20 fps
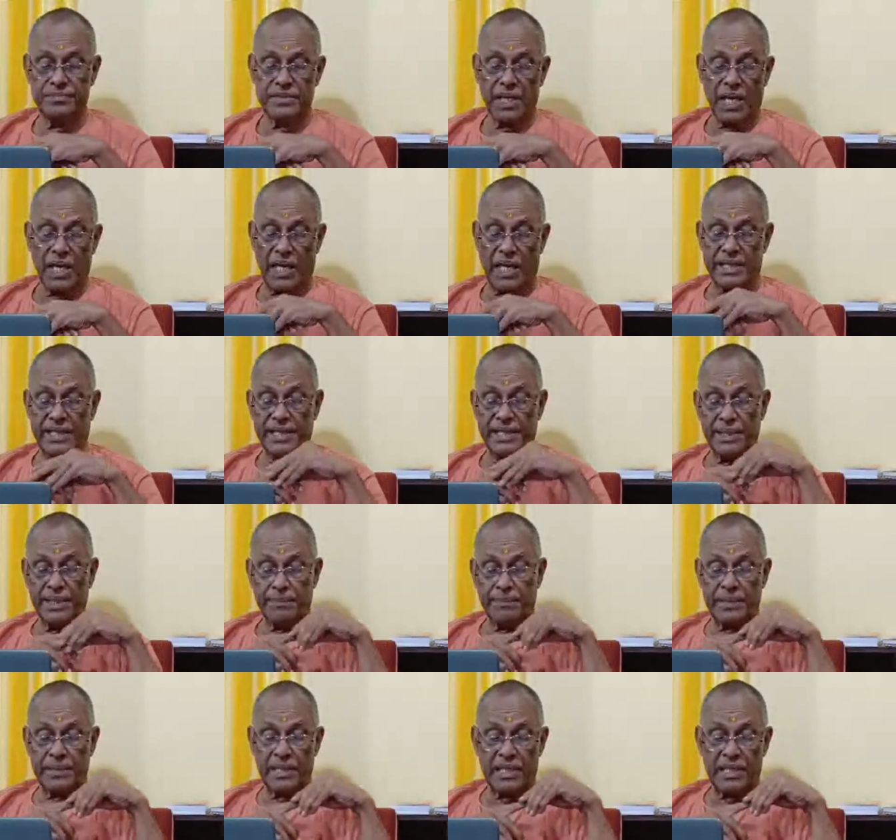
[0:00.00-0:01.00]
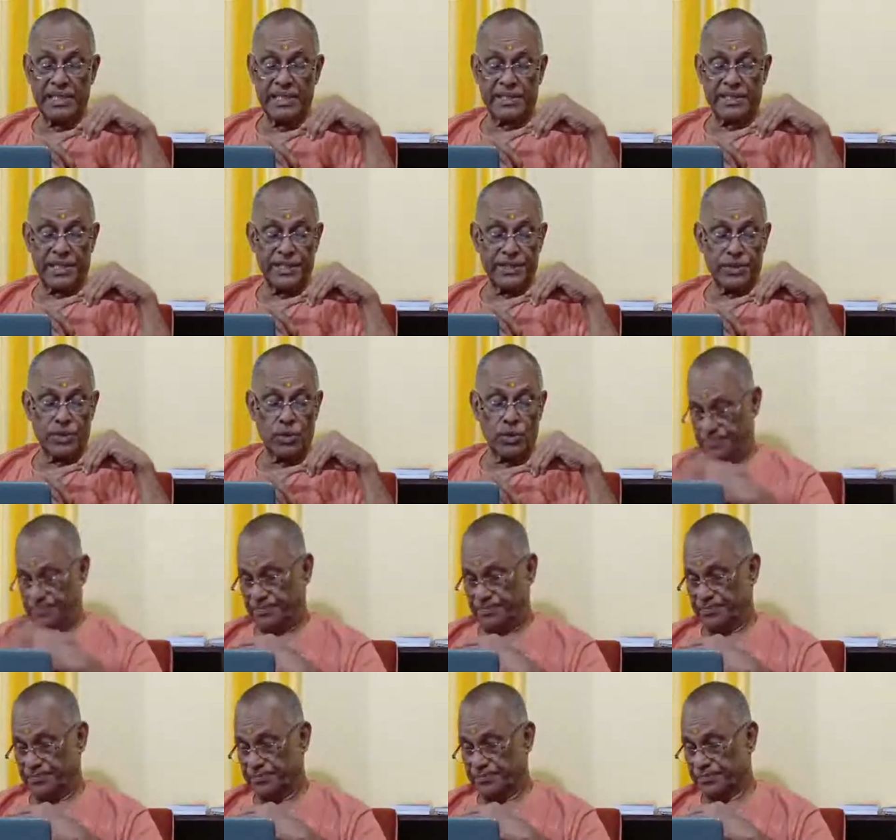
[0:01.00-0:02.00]
and independently try to go
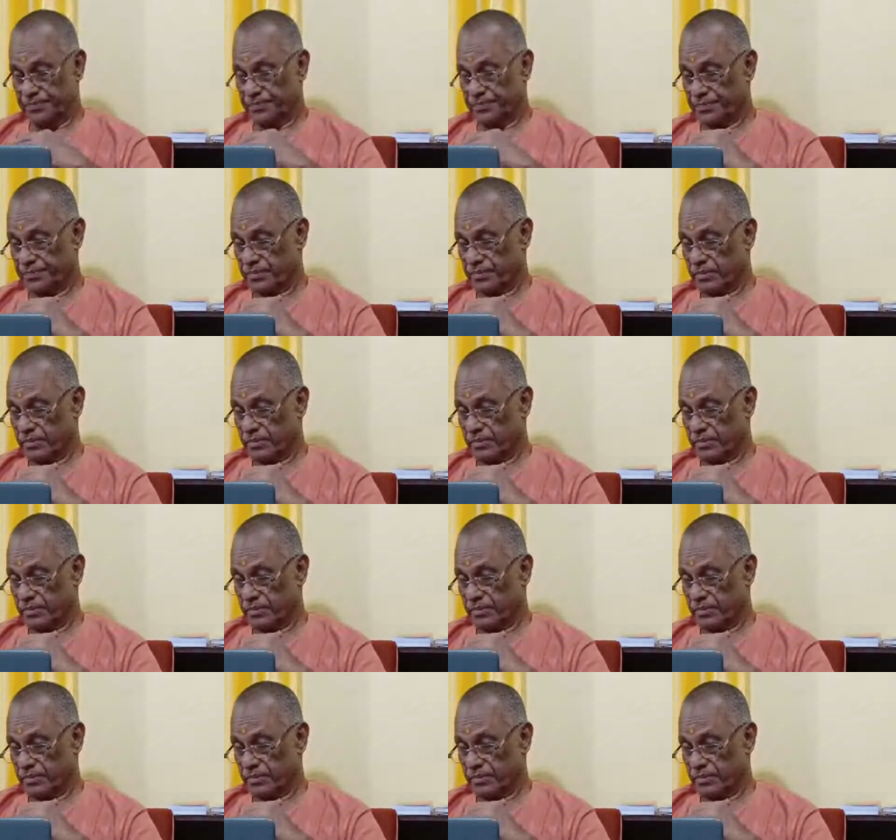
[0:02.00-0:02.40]
to the source.